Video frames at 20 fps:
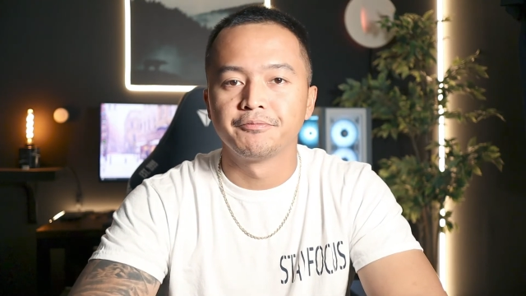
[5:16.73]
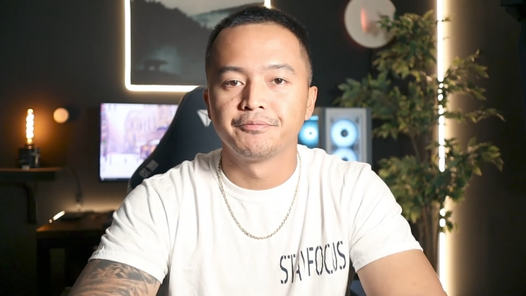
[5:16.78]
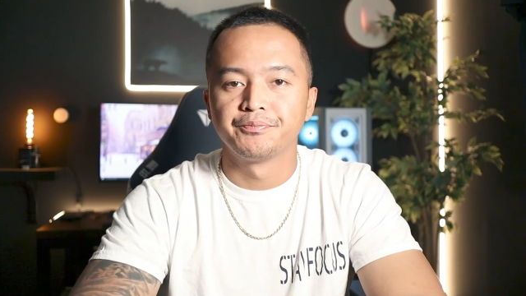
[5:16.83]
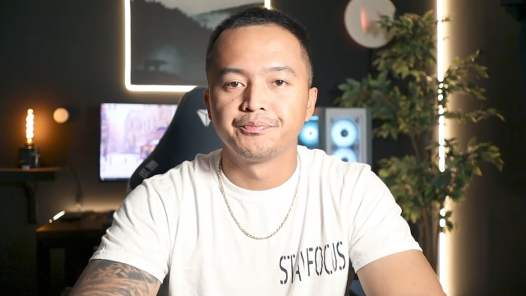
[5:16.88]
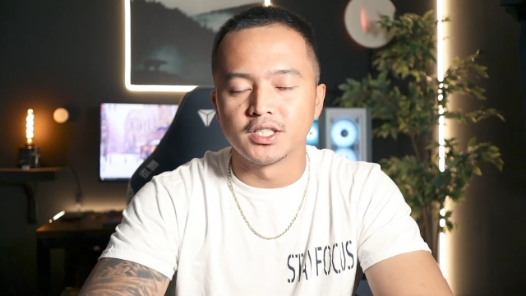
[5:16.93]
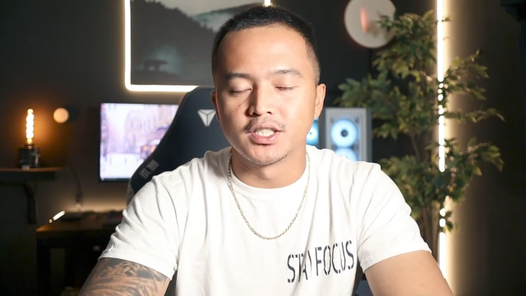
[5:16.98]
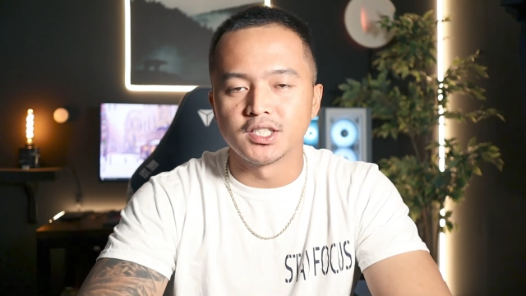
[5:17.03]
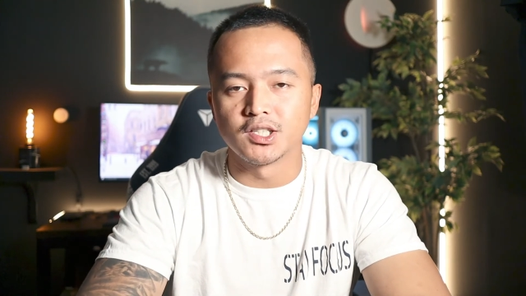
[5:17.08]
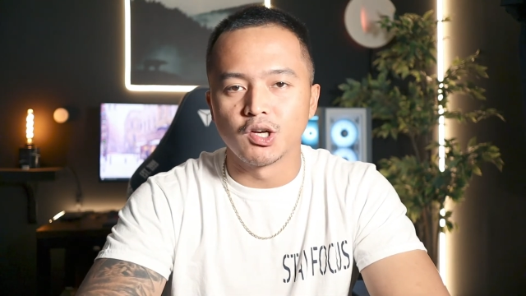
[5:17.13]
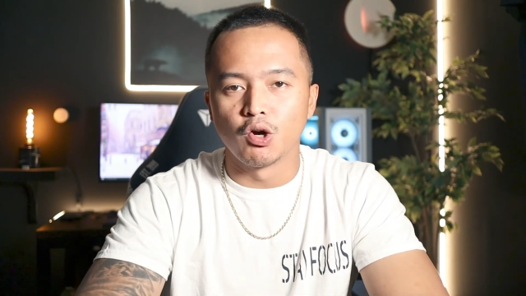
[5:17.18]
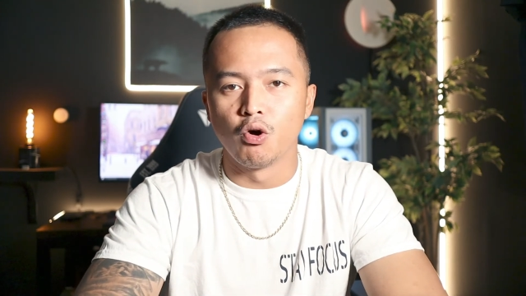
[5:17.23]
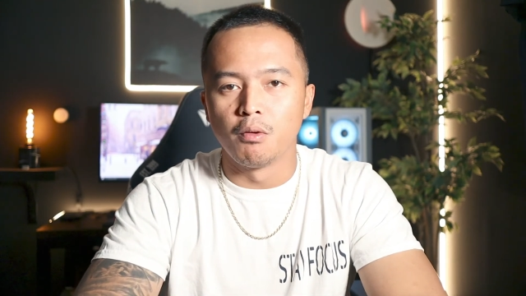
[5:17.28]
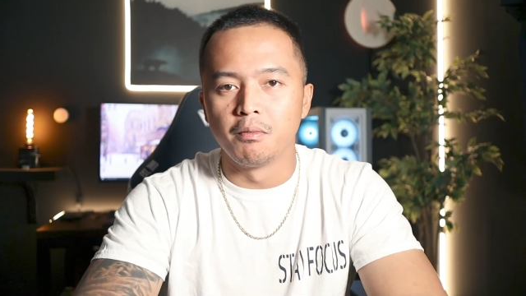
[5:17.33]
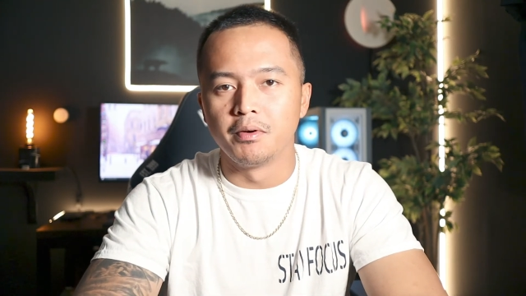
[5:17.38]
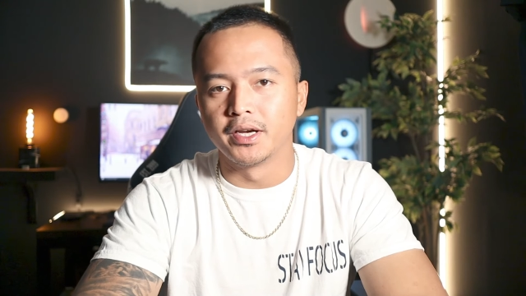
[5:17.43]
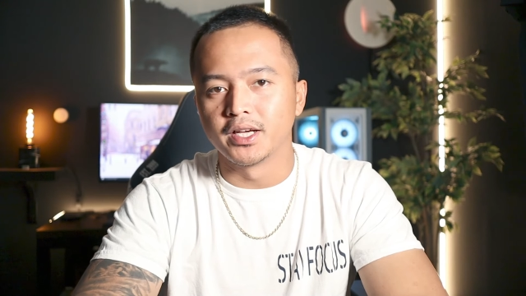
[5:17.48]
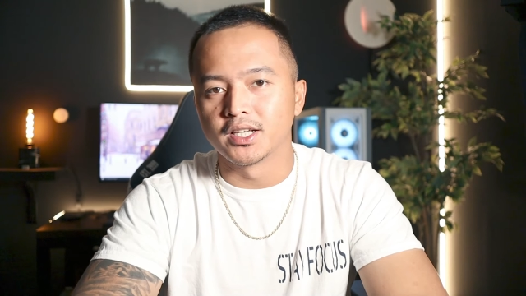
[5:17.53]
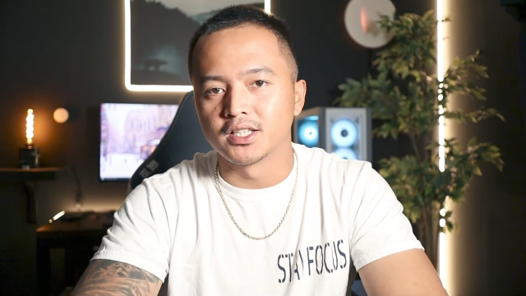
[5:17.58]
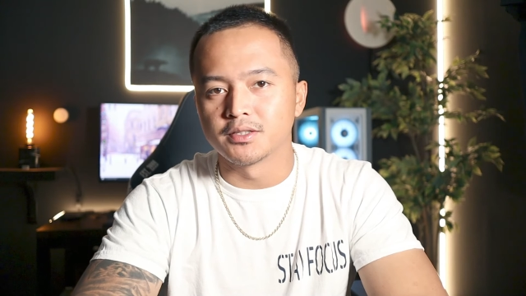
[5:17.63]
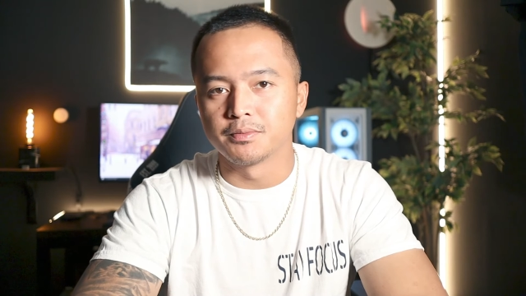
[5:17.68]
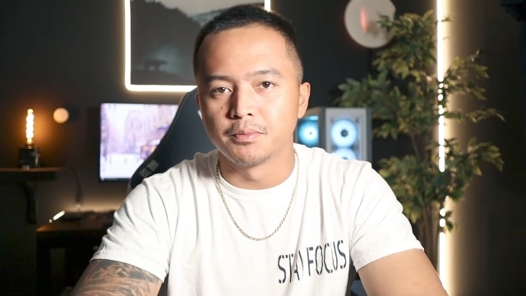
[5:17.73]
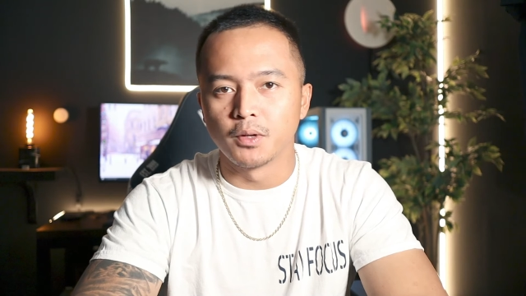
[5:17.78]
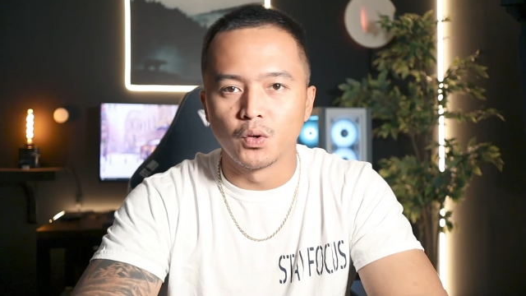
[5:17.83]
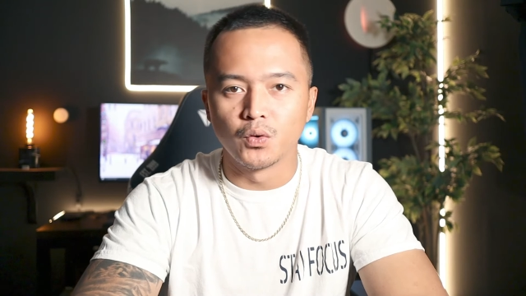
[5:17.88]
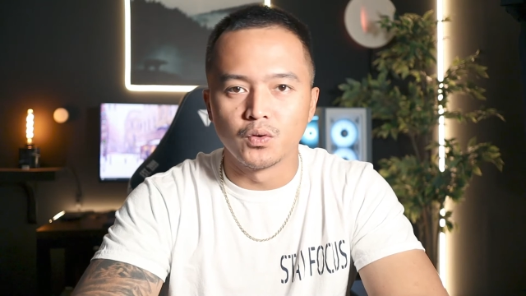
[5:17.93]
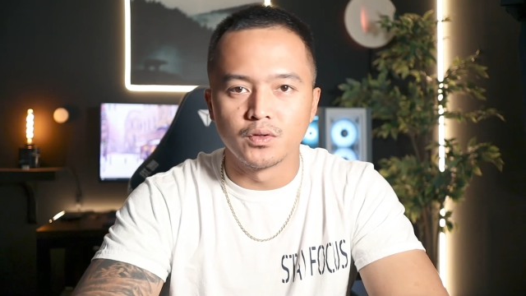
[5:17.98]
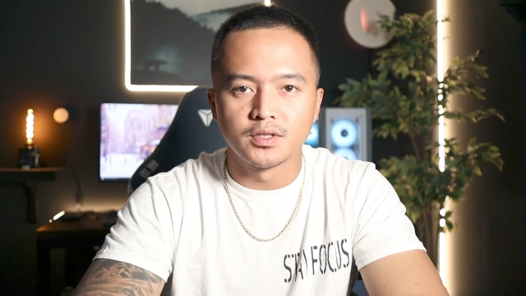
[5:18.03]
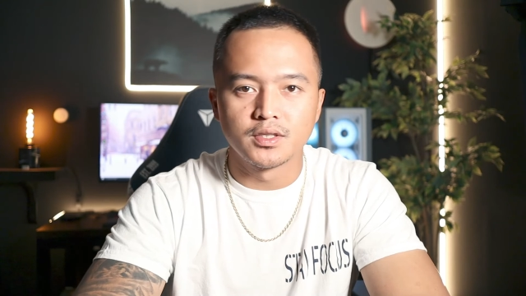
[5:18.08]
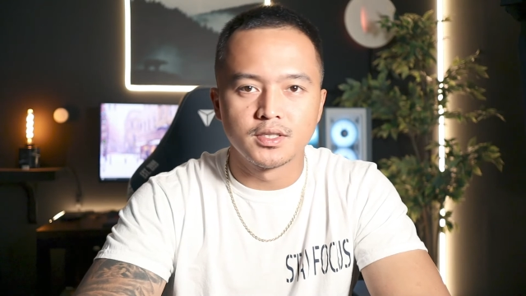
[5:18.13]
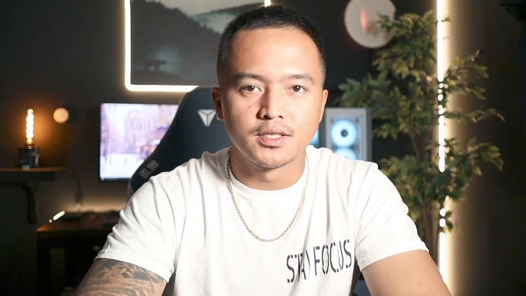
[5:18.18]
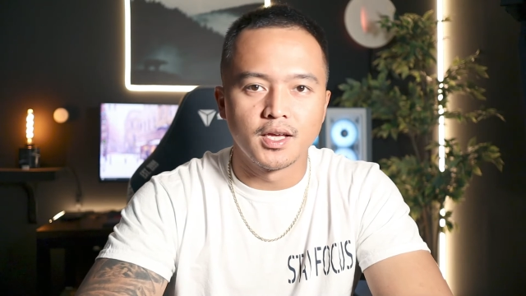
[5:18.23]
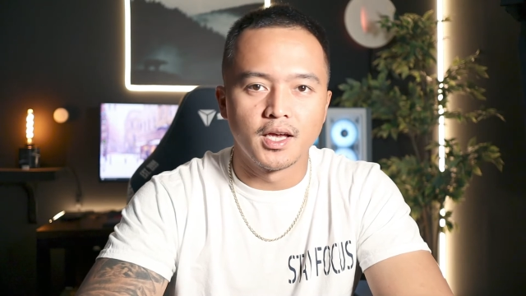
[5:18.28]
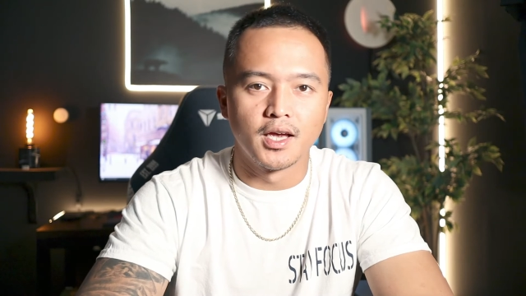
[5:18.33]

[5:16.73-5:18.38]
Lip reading: It's overexposed